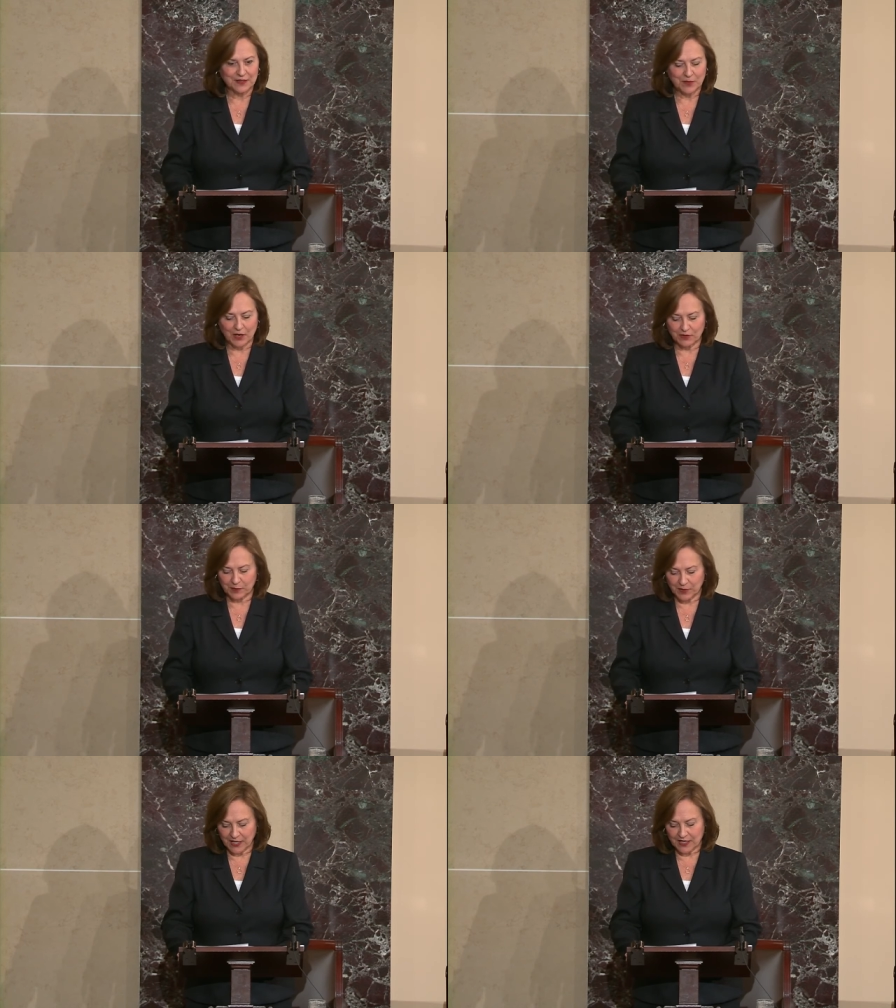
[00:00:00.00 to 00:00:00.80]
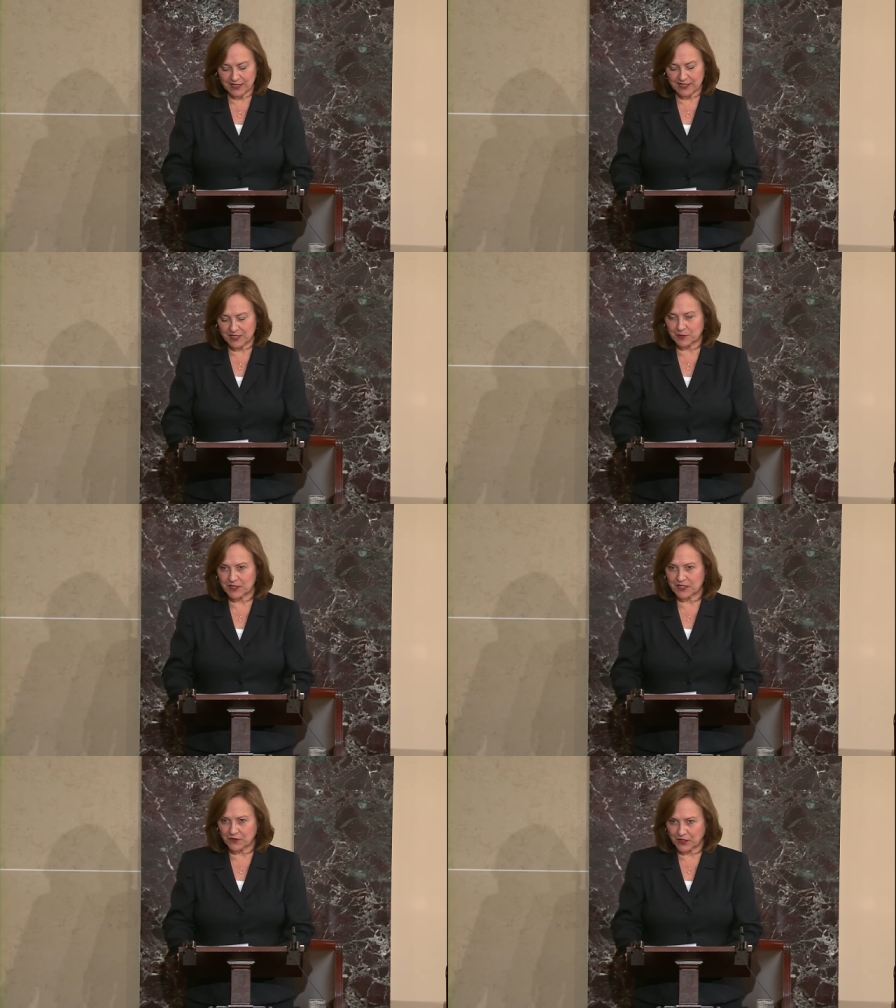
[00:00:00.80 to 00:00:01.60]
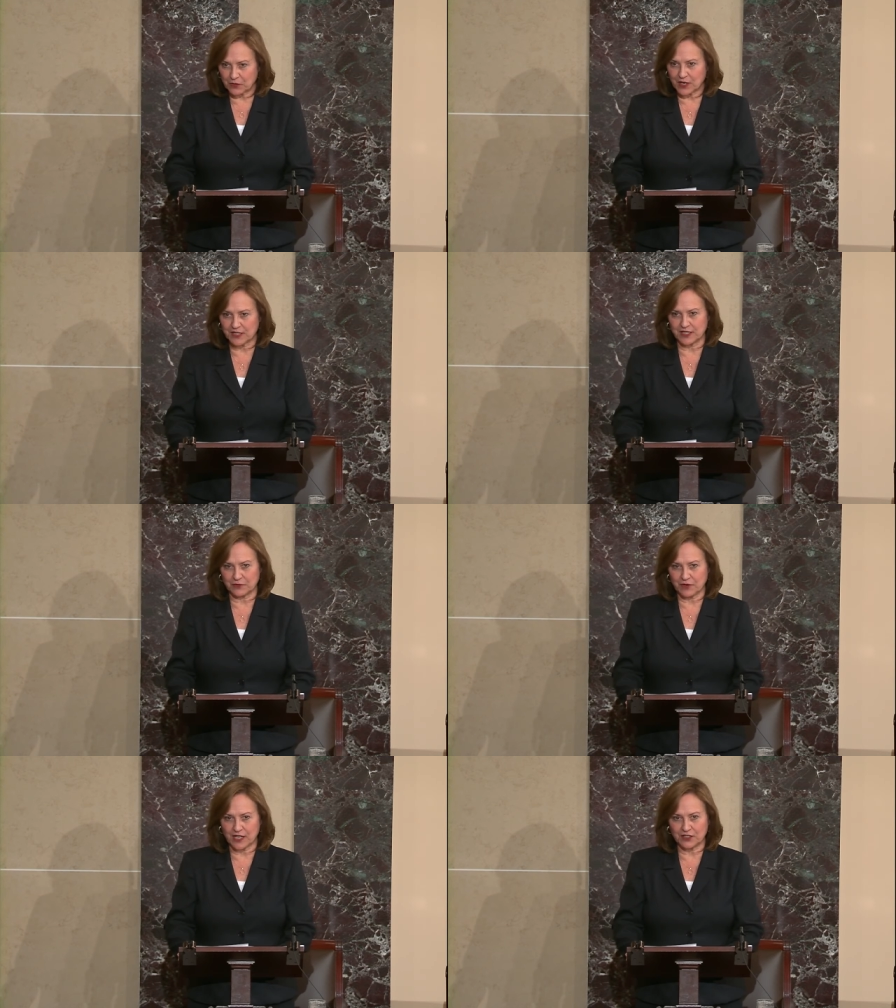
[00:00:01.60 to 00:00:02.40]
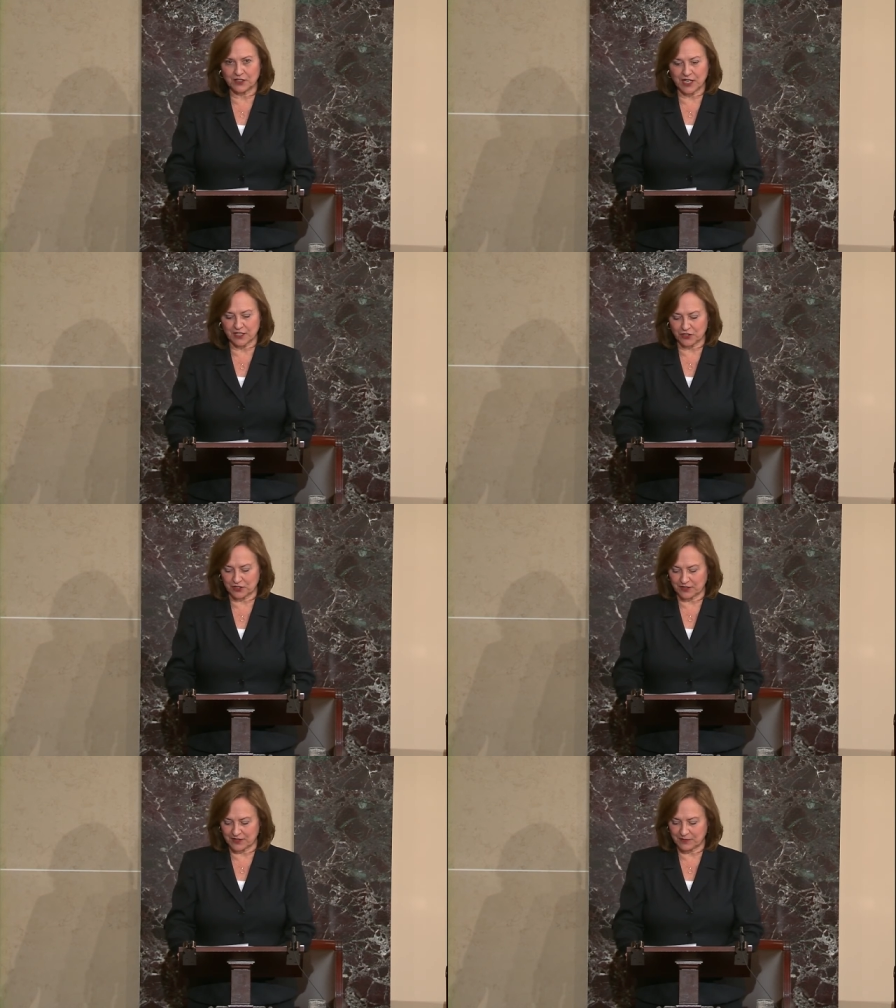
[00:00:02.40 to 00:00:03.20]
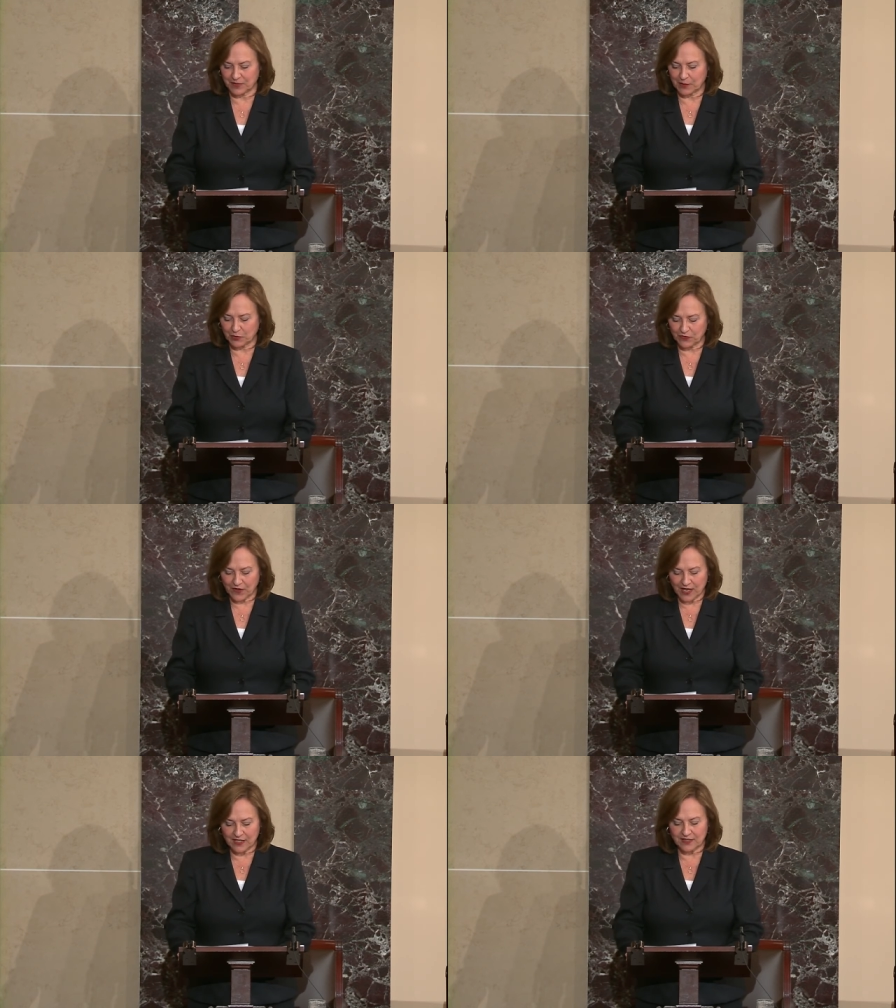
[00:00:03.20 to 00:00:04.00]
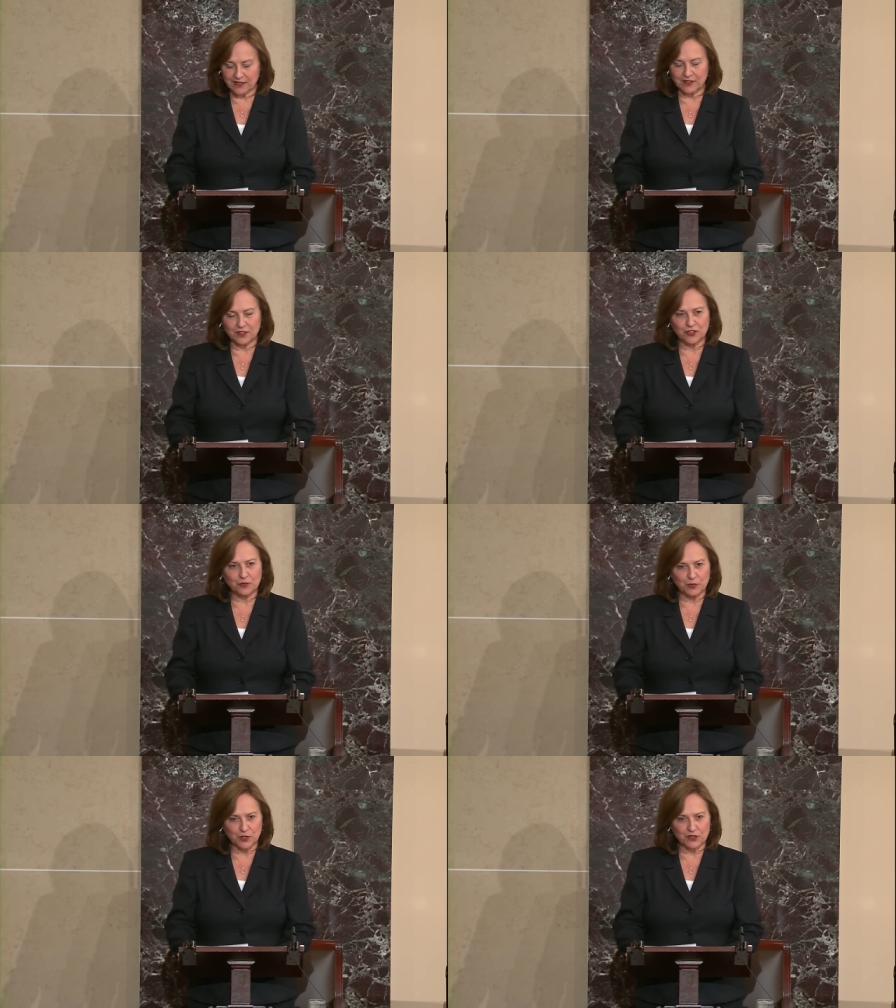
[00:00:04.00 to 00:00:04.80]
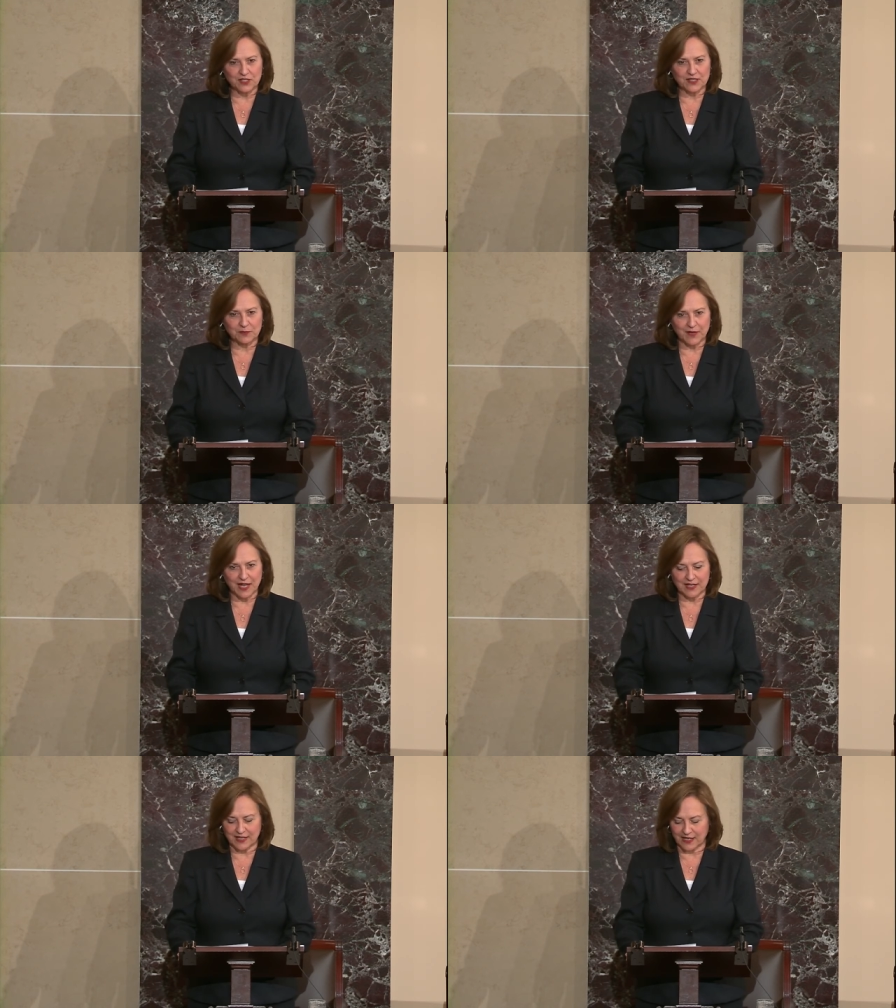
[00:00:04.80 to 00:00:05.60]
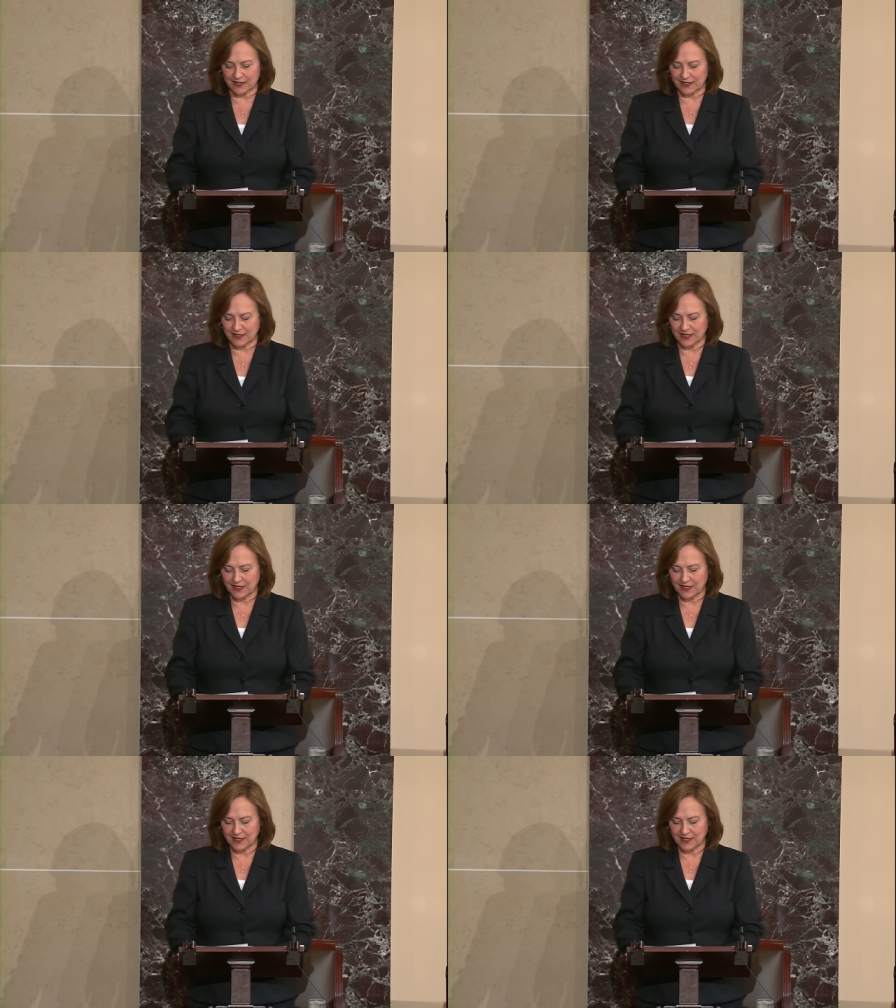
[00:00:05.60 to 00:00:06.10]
by repealing specific regulations, by preventing new burdensome mandates,